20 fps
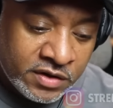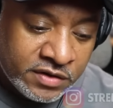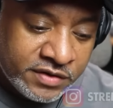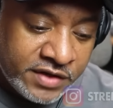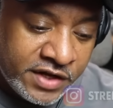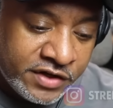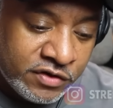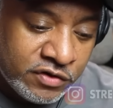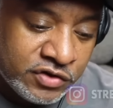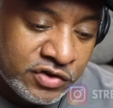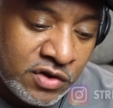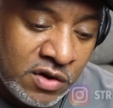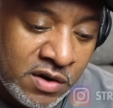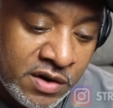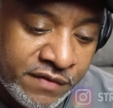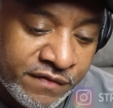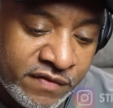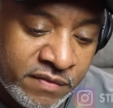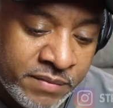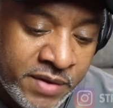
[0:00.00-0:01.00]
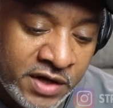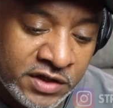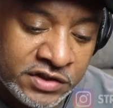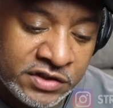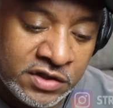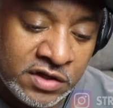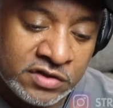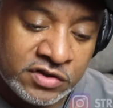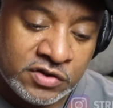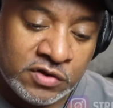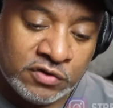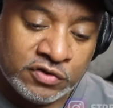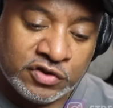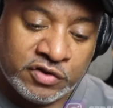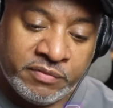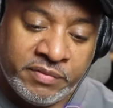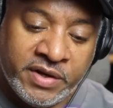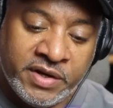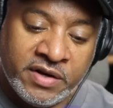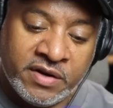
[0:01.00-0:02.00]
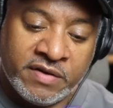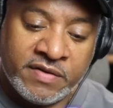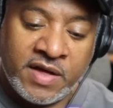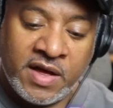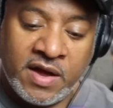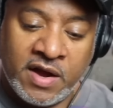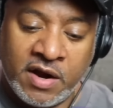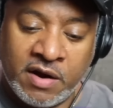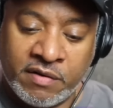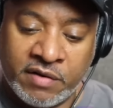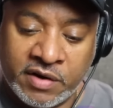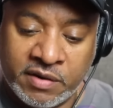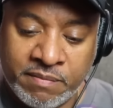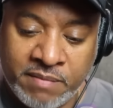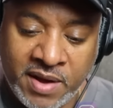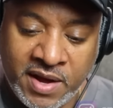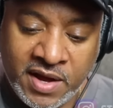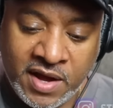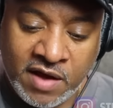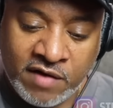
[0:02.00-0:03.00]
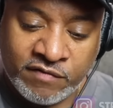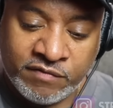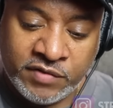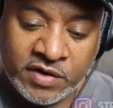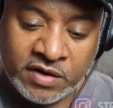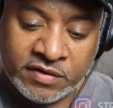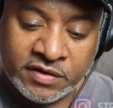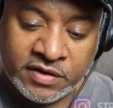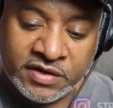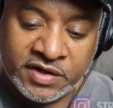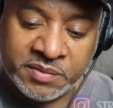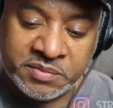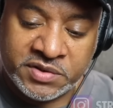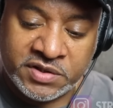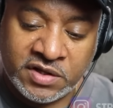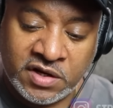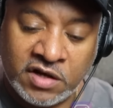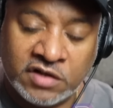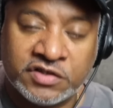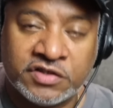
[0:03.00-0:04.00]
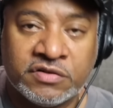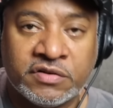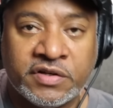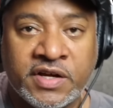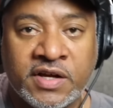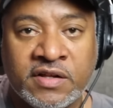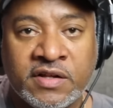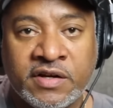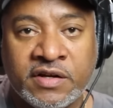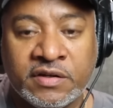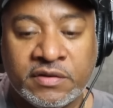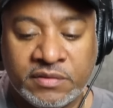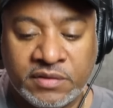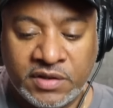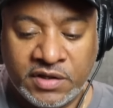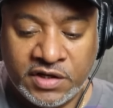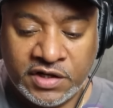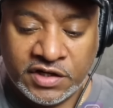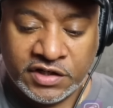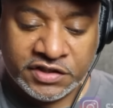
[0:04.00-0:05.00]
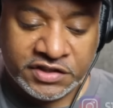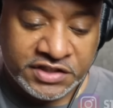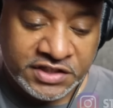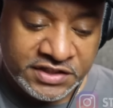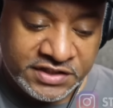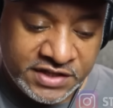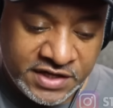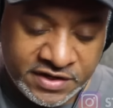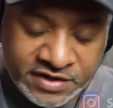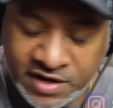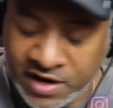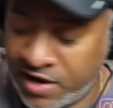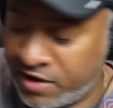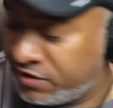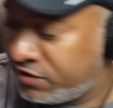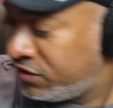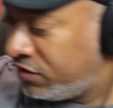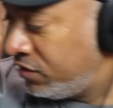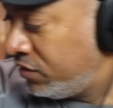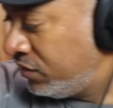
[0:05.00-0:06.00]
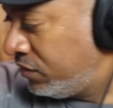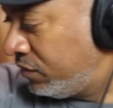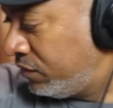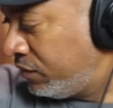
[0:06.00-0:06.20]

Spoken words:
Then you saw information on social media that Eric may have done the Nipsey Hussle killing. She said, yes.